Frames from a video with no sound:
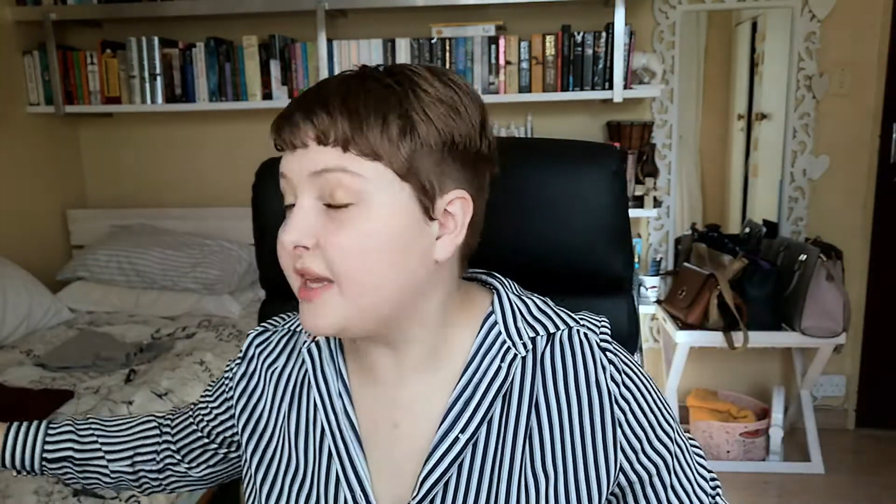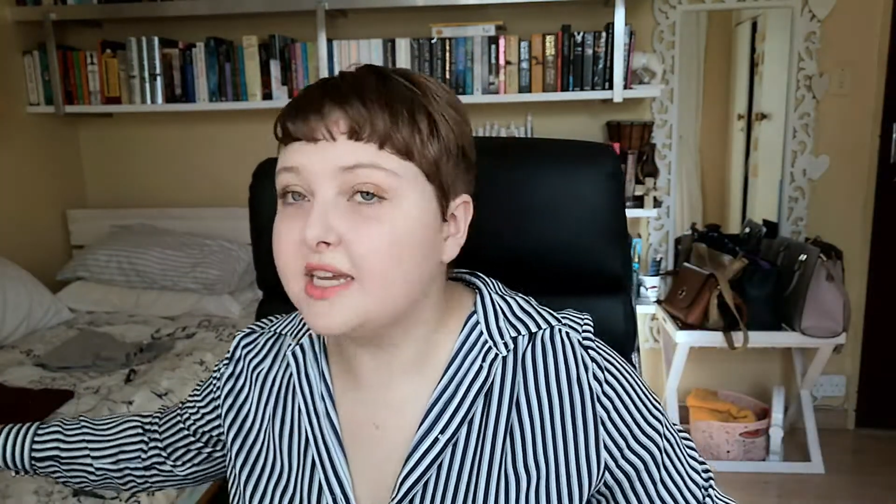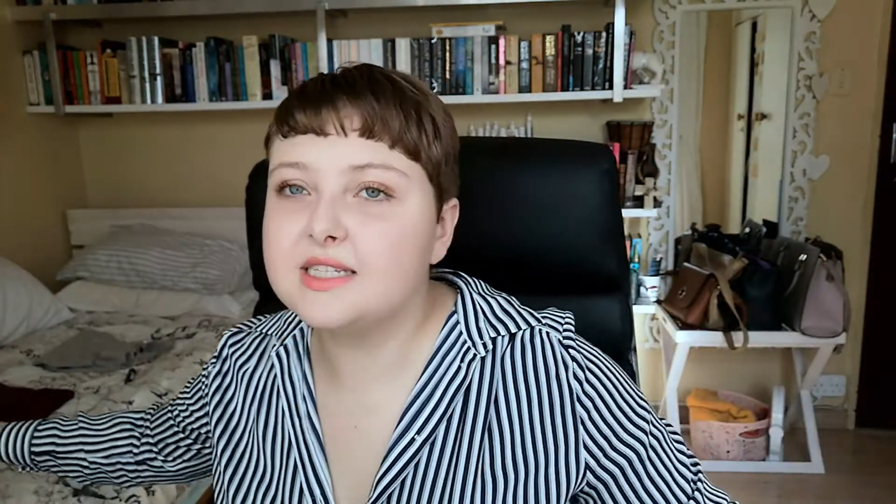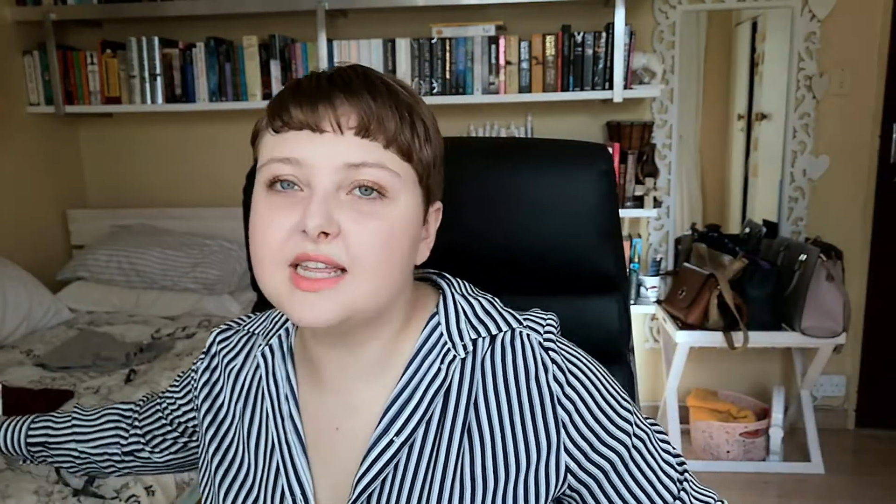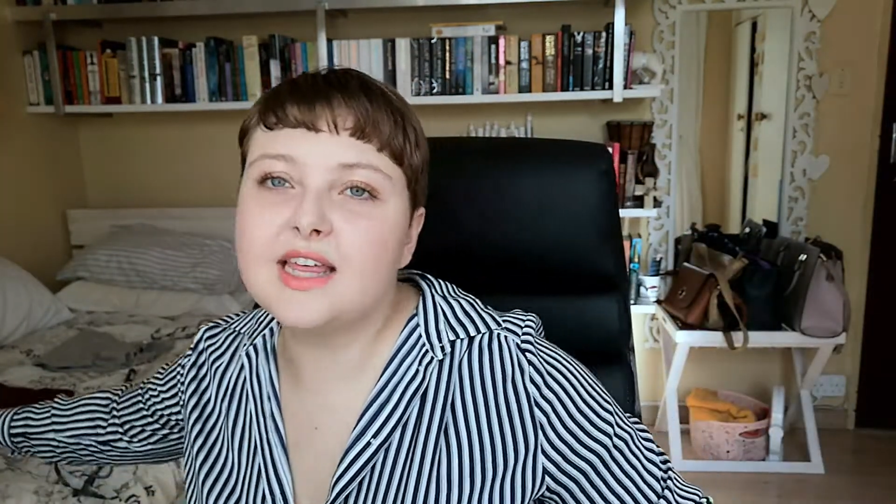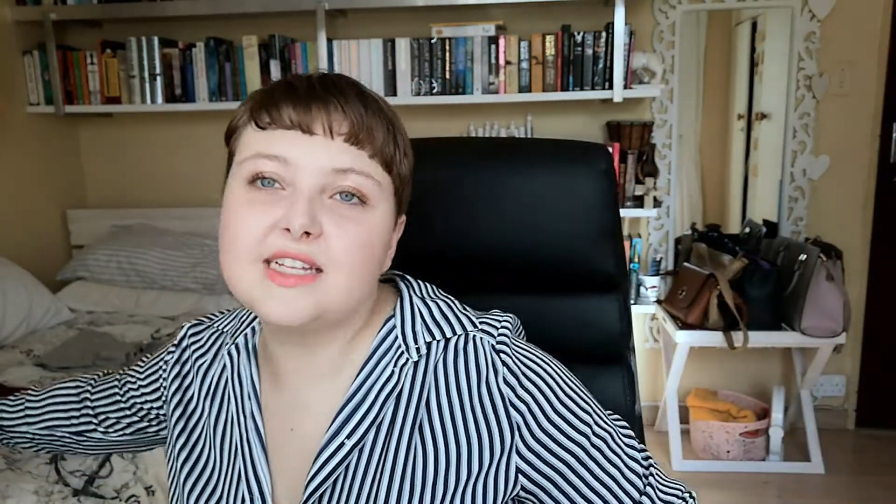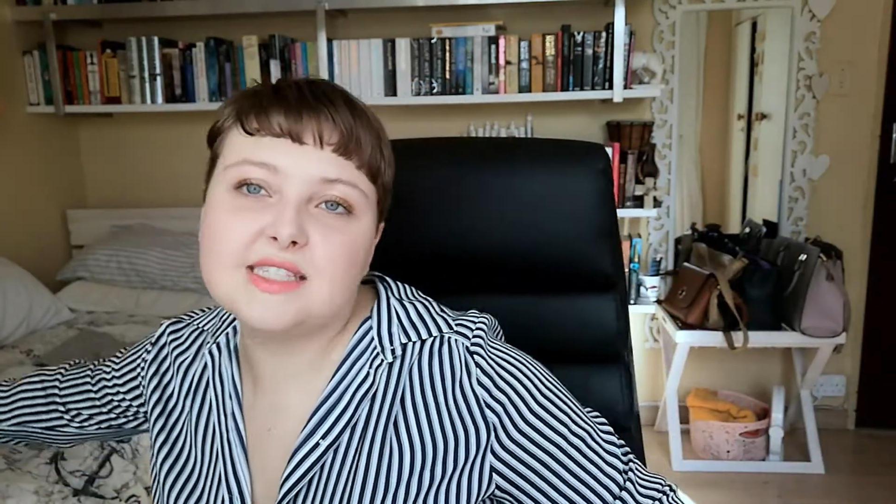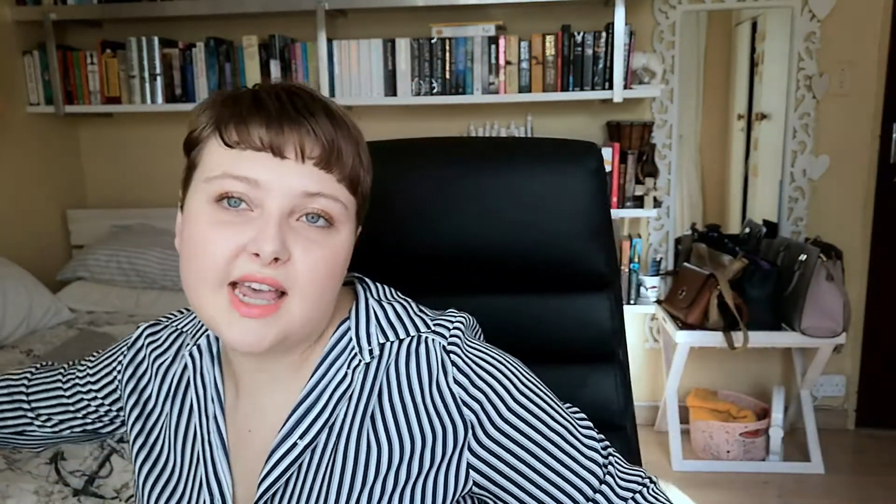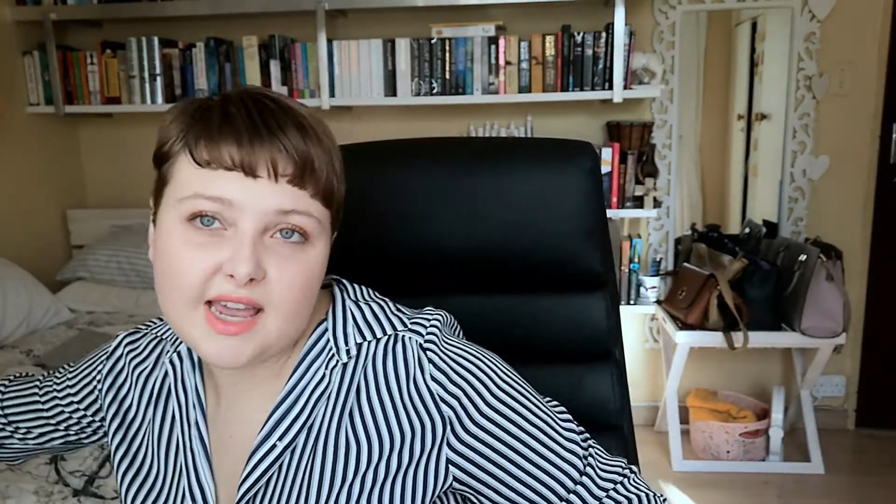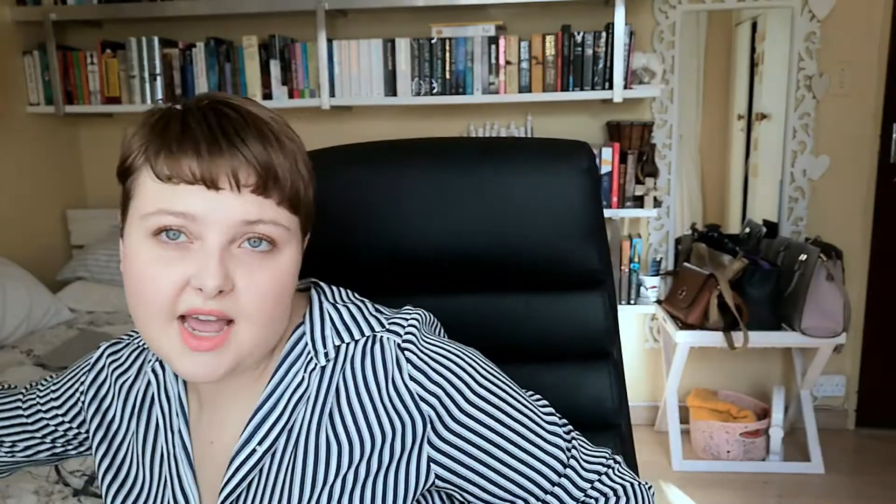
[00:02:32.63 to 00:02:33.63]
because they
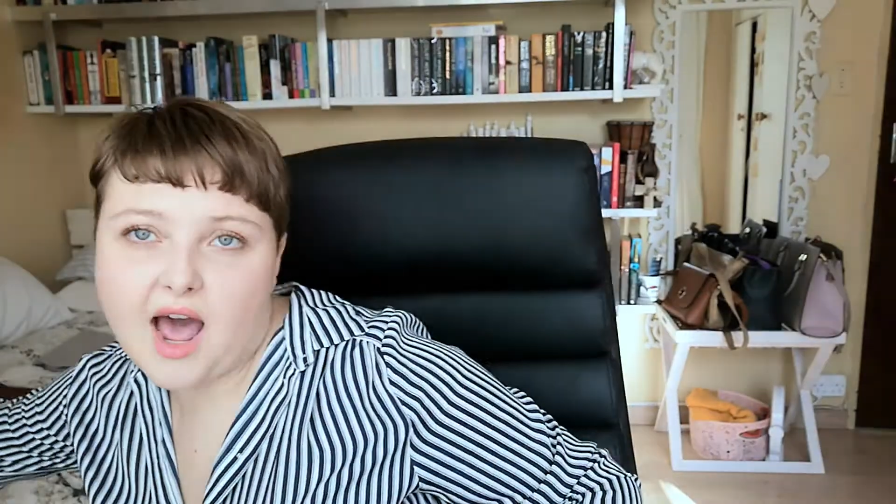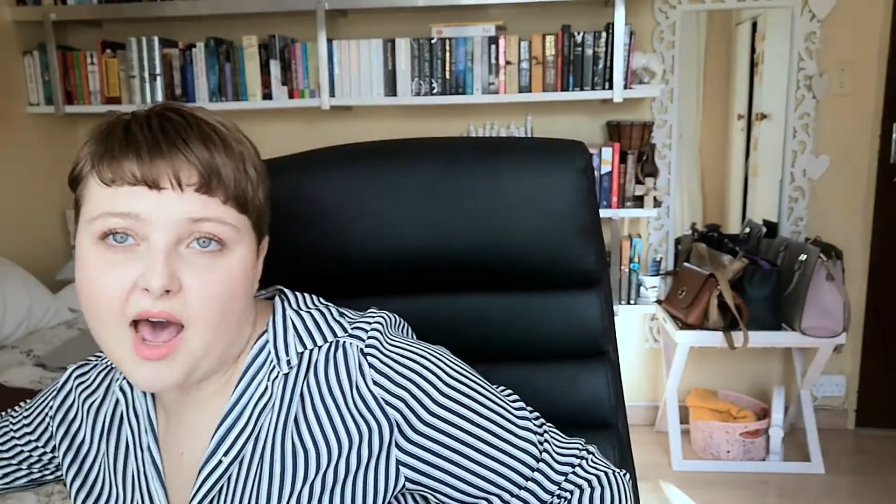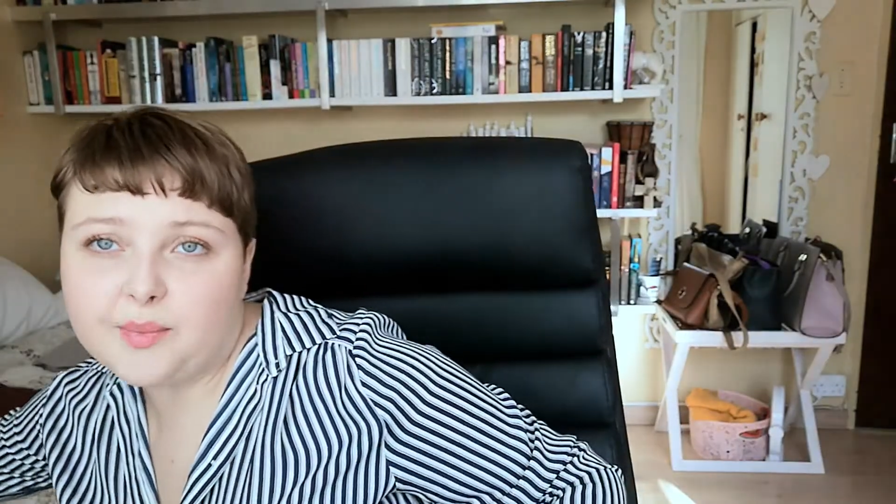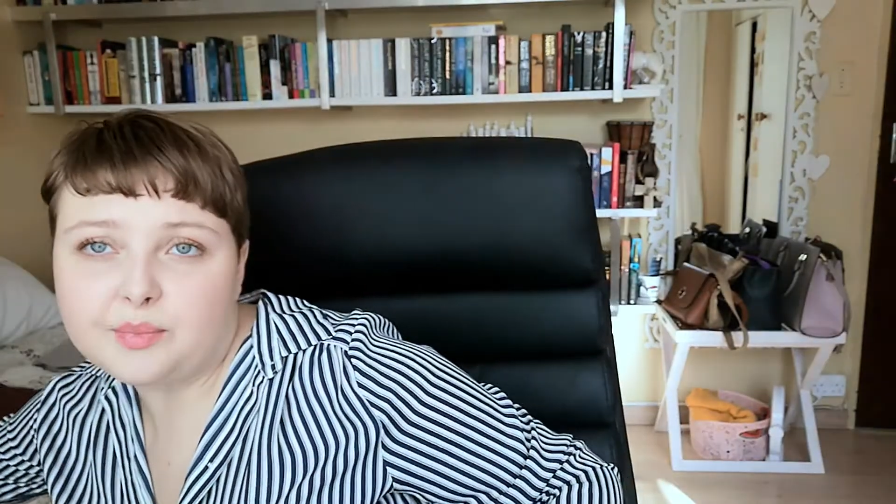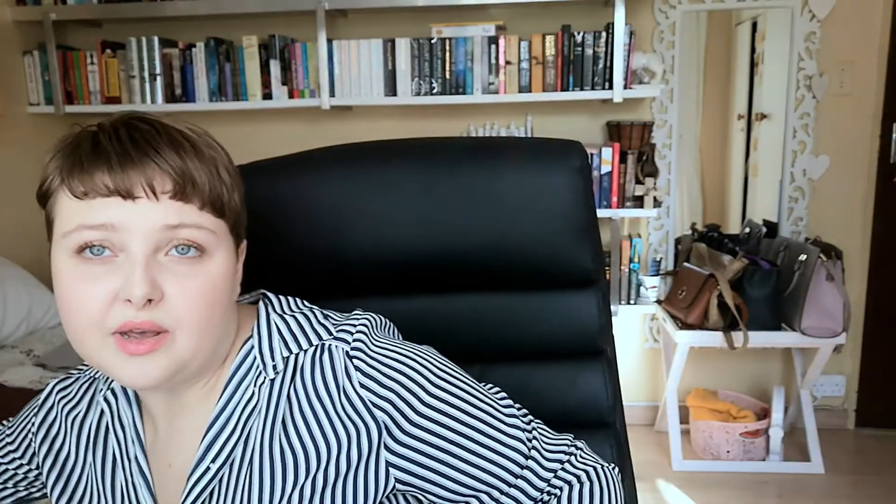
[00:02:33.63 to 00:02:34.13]
take up